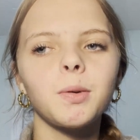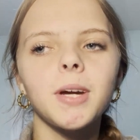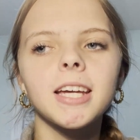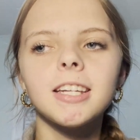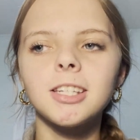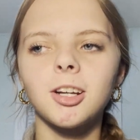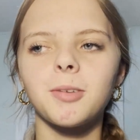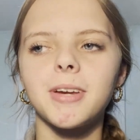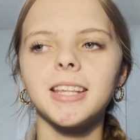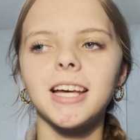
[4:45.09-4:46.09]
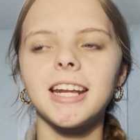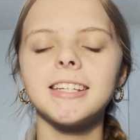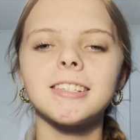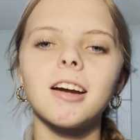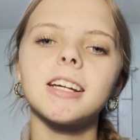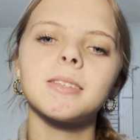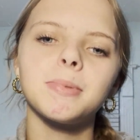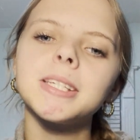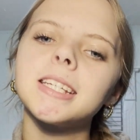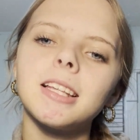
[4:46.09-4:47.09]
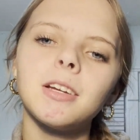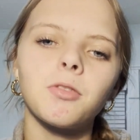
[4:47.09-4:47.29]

we can determine that it is not explicitly